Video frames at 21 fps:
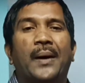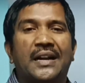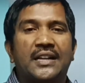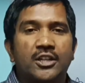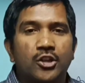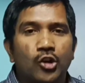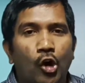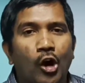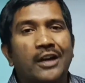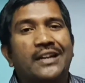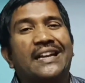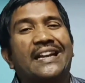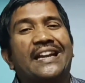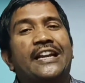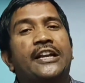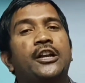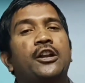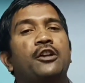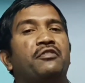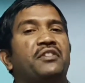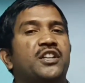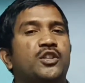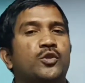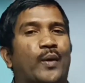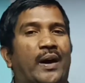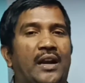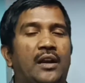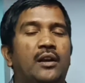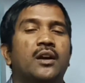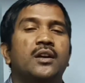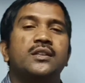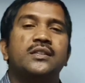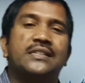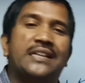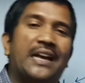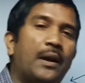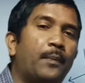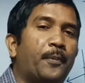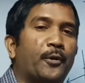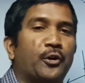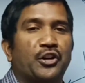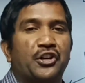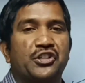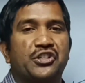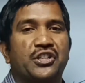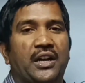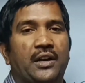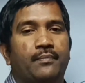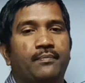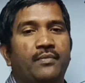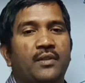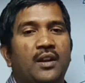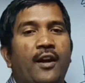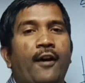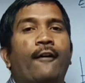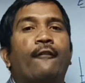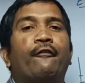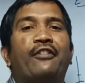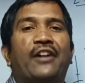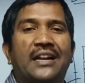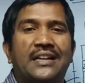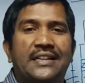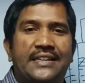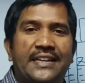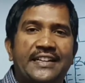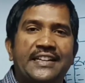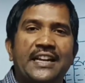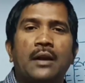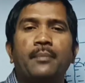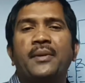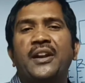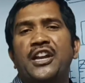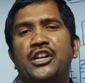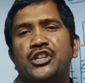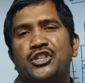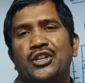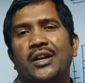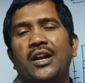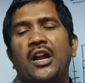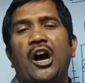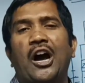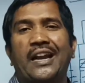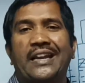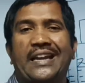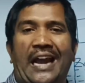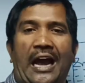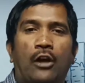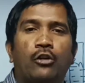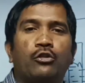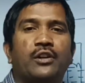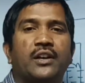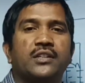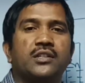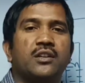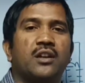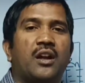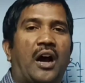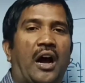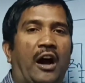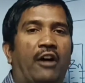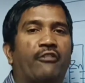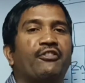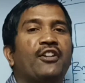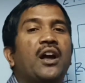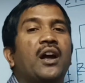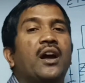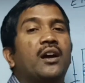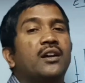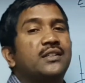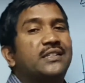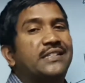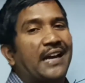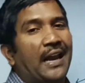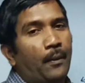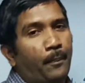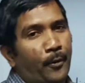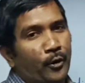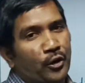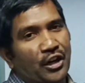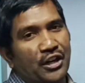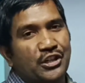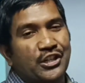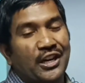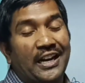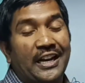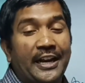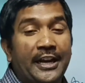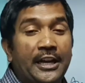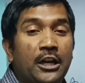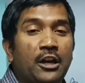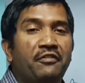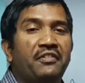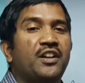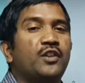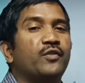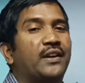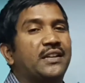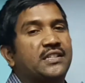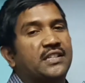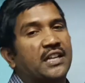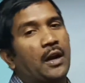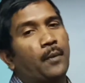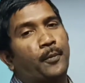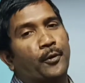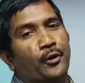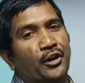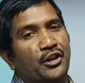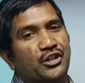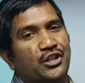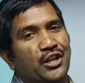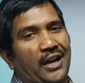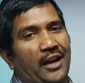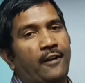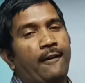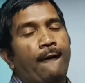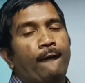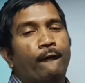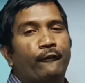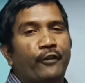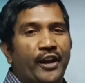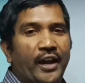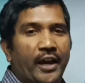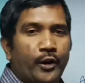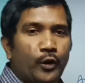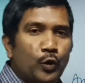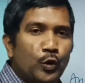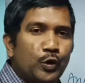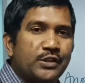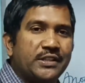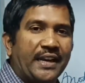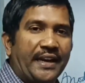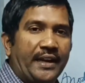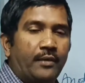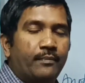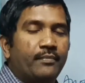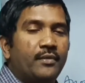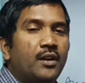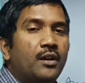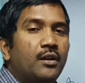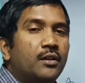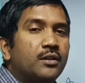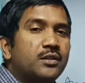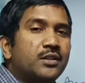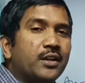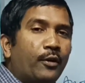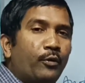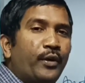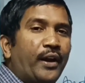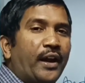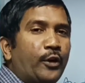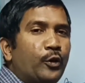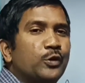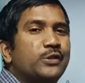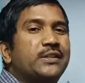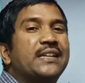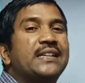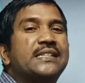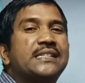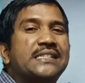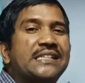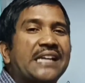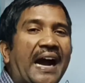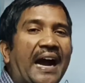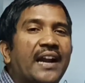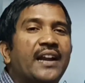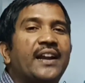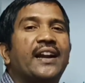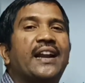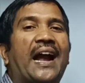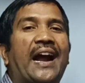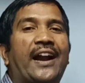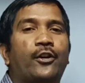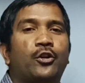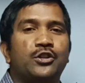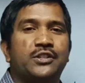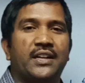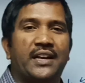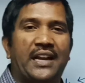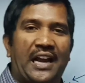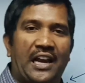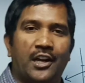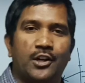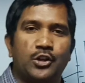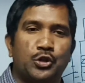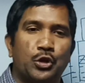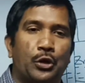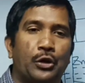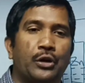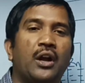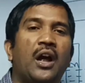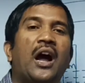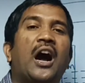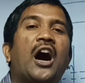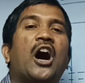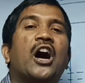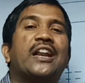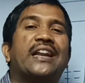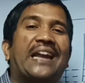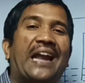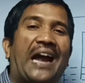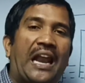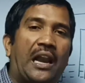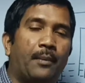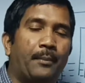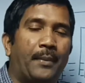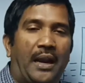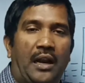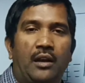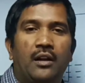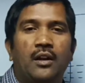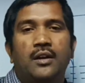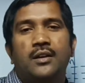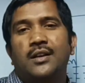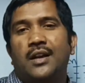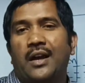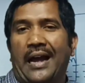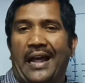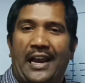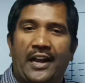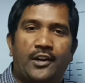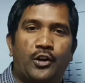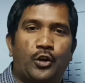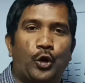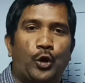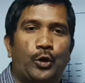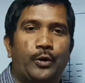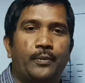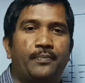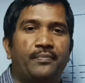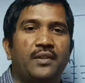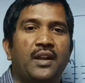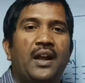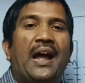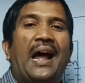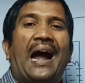but not individual cell potential. For determination or calculation of cell potential, individual cell potential, we are using standard hydrogen electrode or calomel electrode.